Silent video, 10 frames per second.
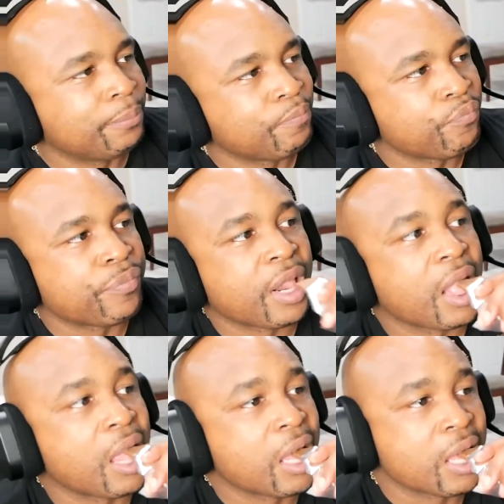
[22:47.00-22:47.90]

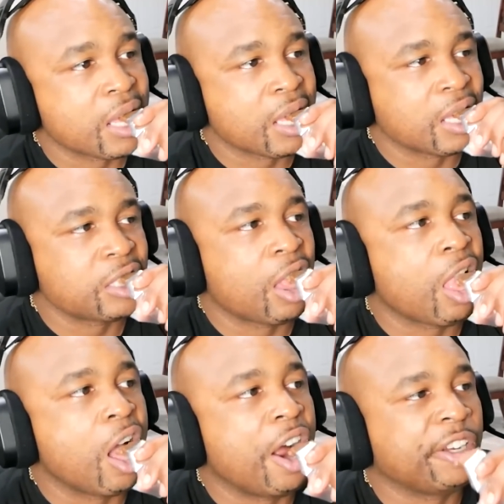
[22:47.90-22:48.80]
Ow! What the
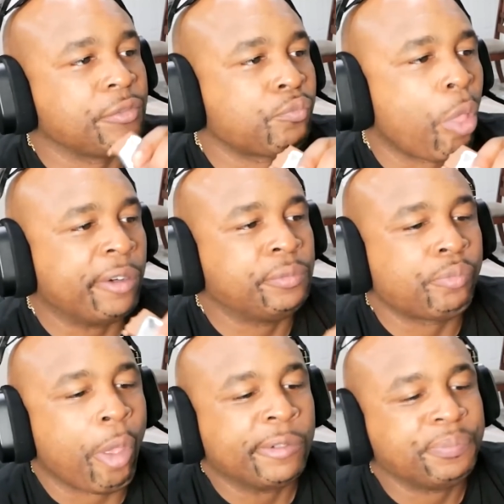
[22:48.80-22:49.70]
hell, you crazy
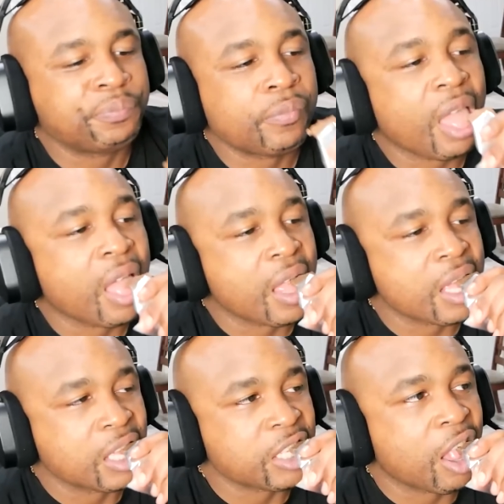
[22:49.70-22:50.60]
bitch? Hey,
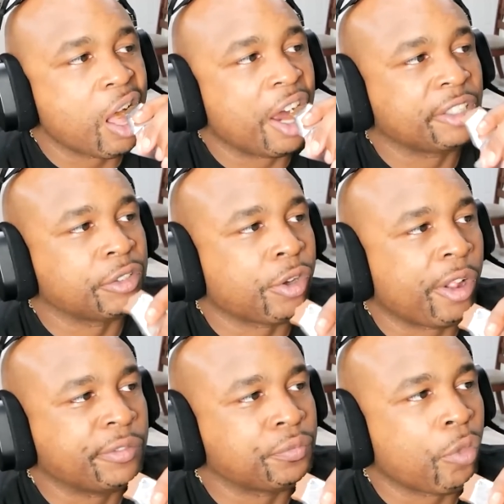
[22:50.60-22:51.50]
Bill. Come on,
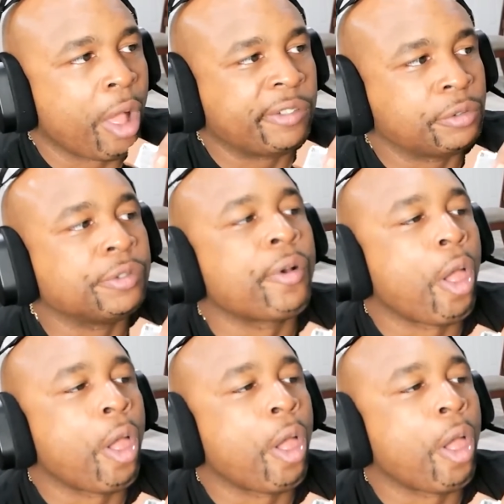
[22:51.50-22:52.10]
that's my wife, man.